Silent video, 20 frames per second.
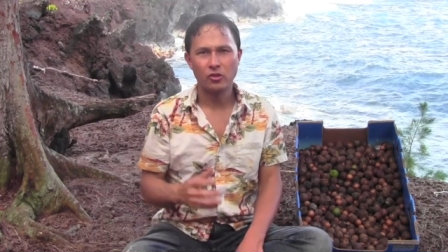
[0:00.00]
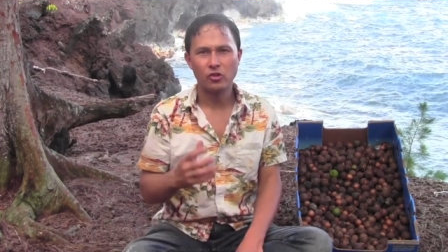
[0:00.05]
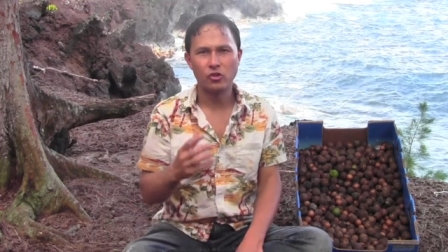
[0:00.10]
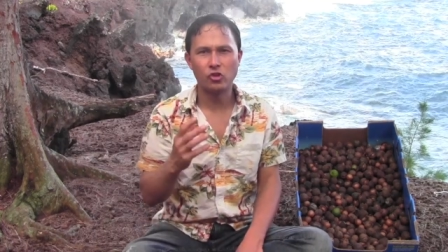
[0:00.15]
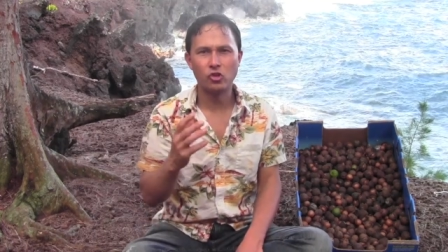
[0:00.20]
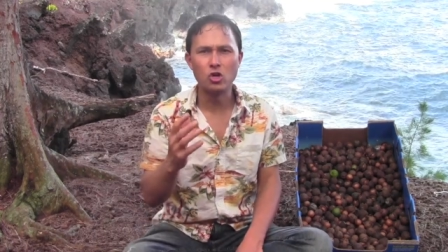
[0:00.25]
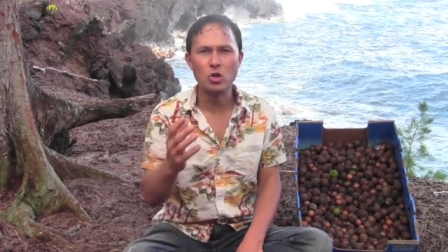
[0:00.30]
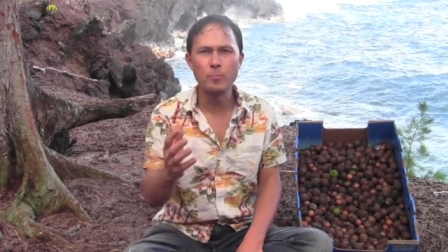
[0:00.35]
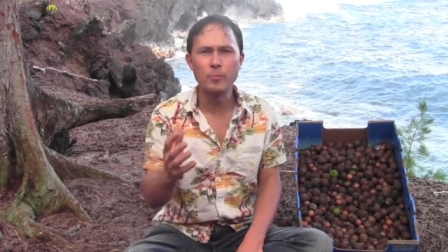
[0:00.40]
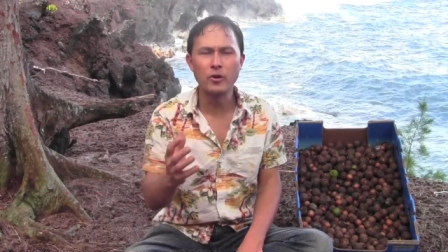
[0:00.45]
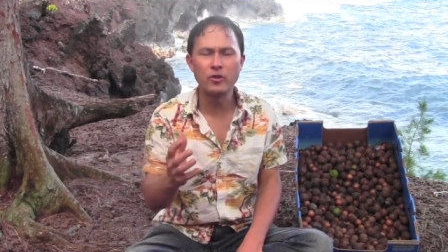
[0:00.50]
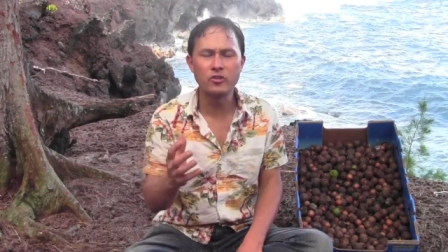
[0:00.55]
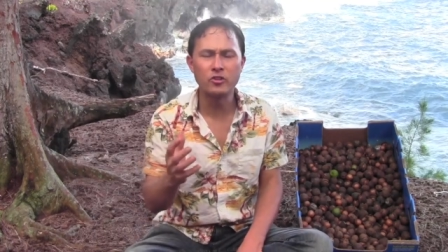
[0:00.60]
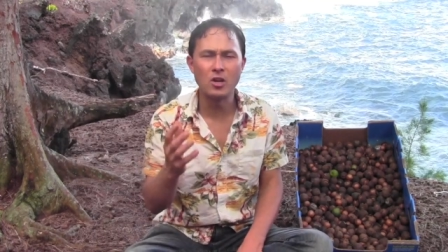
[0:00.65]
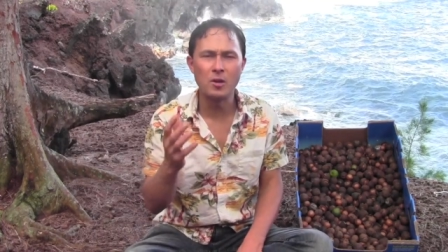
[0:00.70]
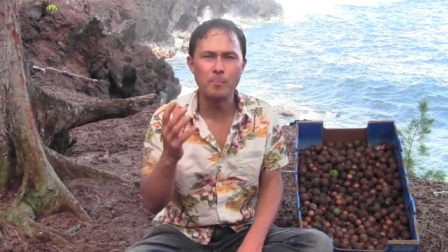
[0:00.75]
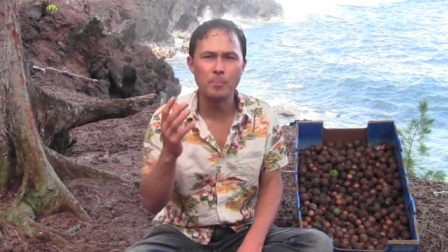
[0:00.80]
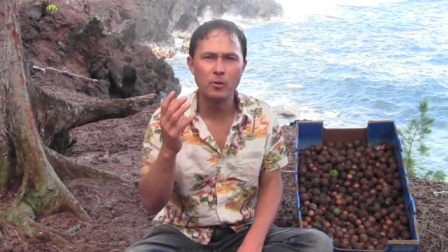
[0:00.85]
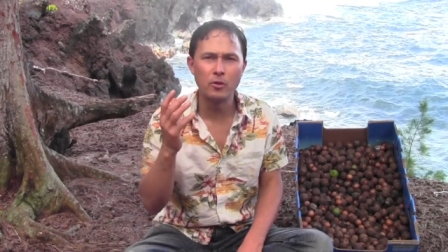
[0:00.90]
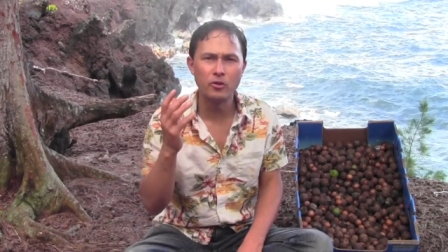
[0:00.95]
Super
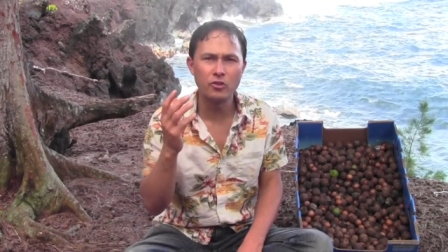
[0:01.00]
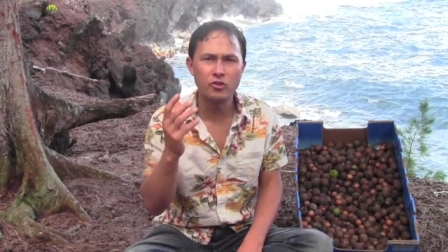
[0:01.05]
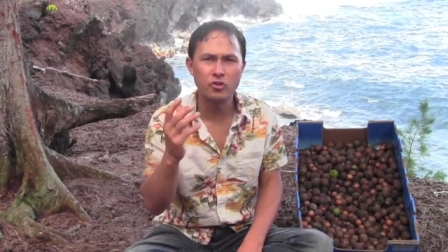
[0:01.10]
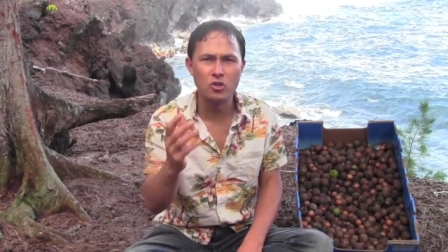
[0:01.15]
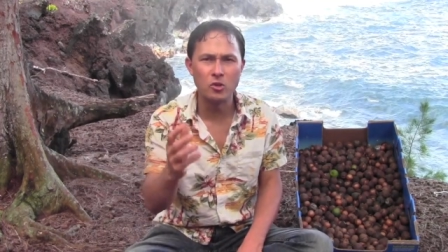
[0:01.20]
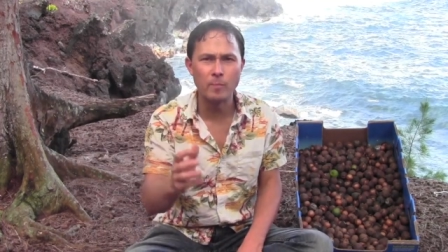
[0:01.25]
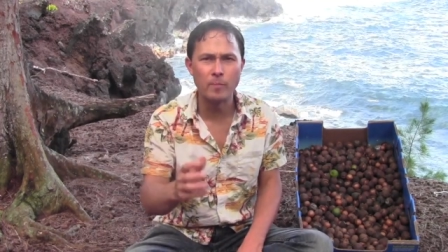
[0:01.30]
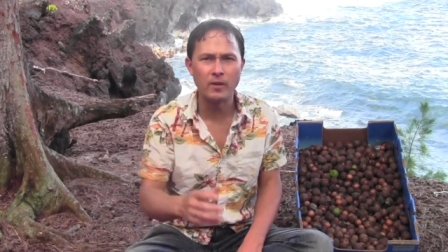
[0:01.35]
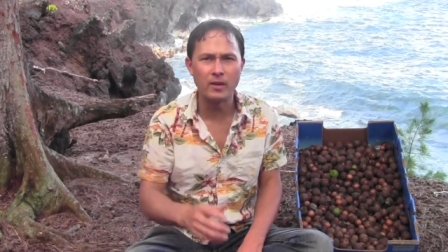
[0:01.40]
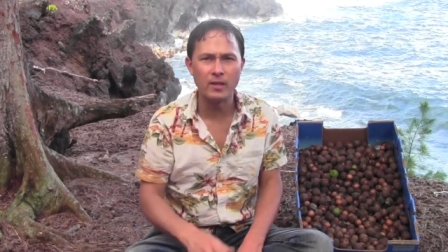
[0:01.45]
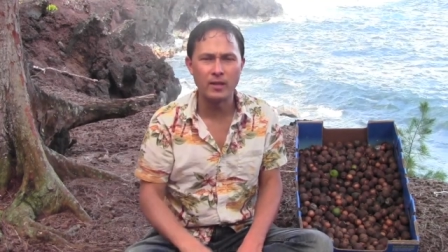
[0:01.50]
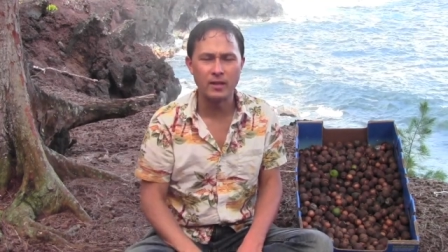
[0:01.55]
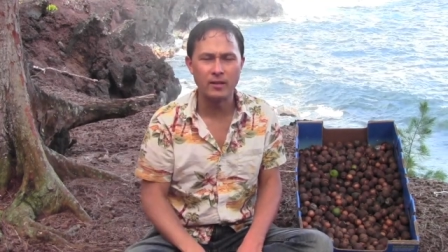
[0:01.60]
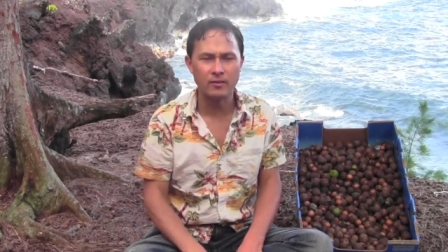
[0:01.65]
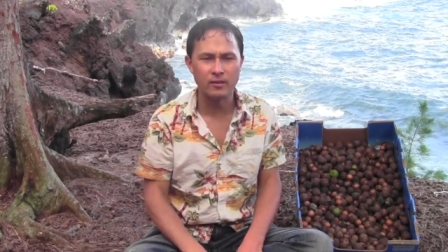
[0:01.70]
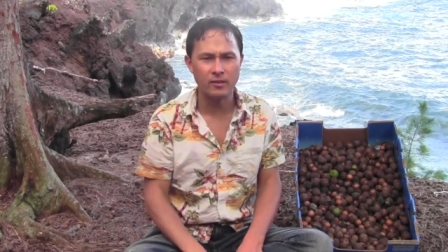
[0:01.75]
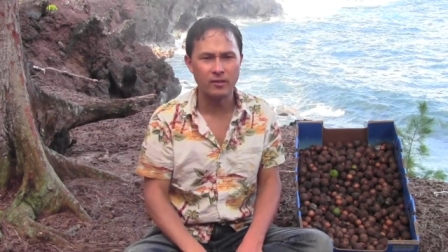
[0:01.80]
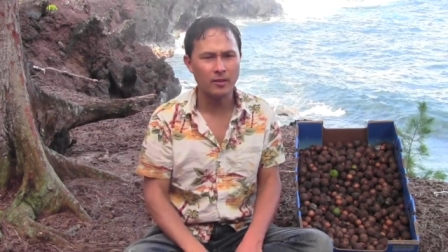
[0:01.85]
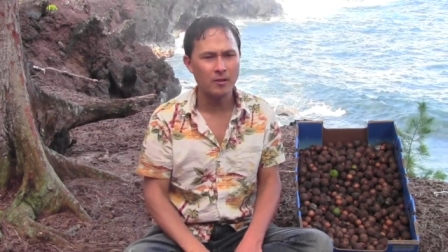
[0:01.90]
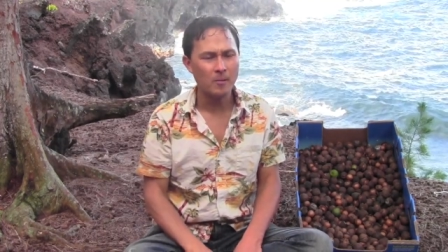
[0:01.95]
simple, super
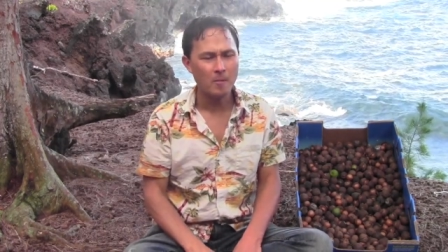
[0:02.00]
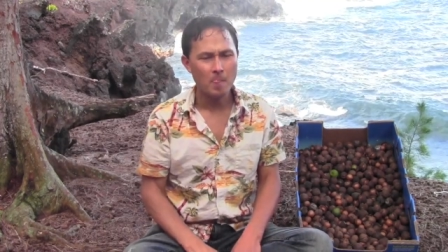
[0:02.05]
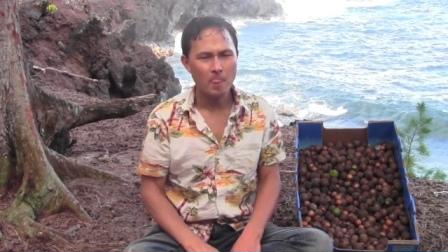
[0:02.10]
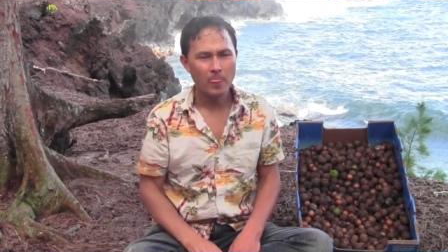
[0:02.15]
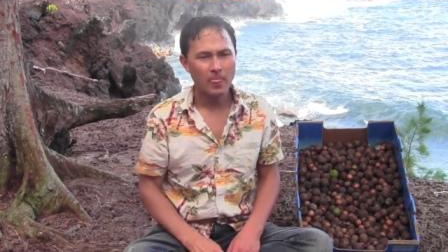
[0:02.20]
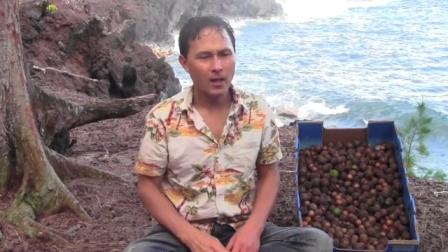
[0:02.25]
easy.